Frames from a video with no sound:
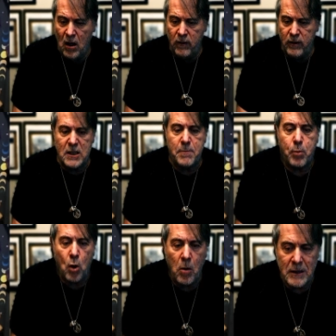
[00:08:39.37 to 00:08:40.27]
this
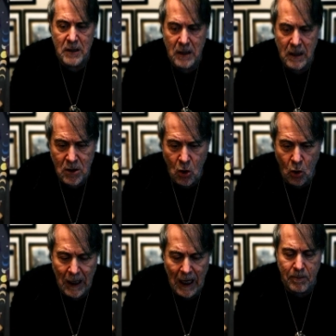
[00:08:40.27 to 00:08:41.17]
promise that is
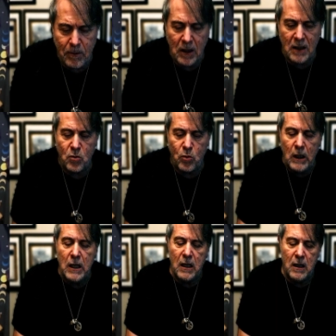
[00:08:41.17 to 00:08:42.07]
not kept, is
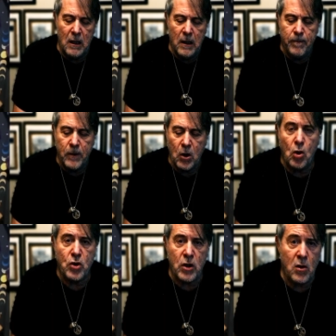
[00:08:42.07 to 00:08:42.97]
really
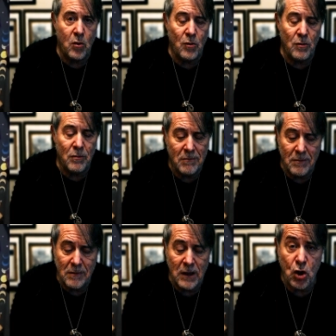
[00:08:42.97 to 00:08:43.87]
causing you
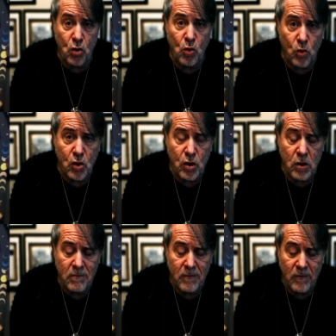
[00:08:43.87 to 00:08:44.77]
issues.
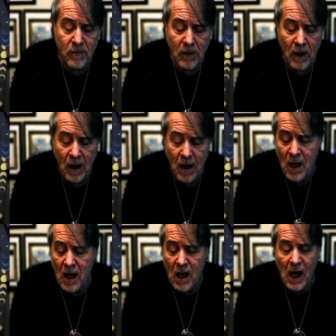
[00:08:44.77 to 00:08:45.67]

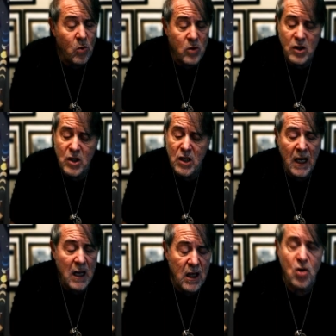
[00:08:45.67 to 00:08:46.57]
I don't see
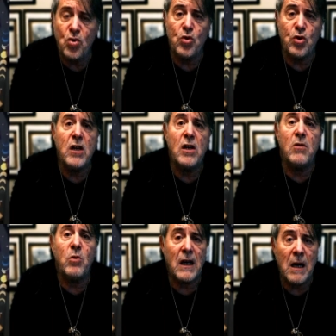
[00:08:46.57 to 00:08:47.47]
any issues here
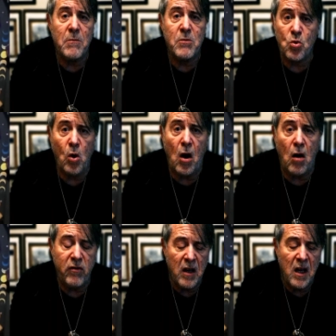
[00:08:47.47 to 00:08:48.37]
when it comes to
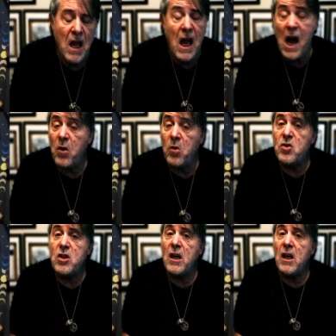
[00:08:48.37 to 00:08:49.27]
love. I don't
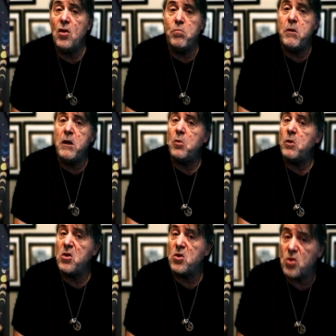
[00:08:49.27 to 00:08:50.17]
see you being with
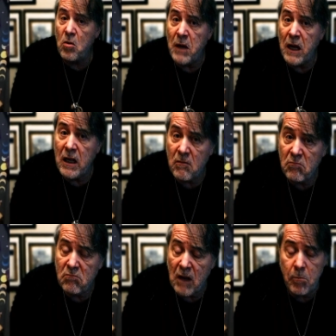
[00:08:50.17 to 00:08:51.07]
your soulmate.
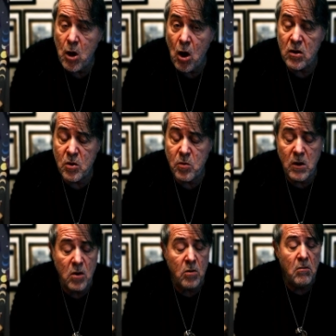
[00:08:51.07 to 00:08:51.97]
I'll be honest with
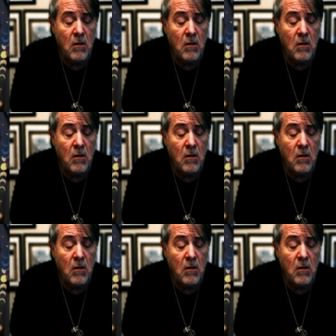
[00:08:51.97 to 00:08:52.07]
you.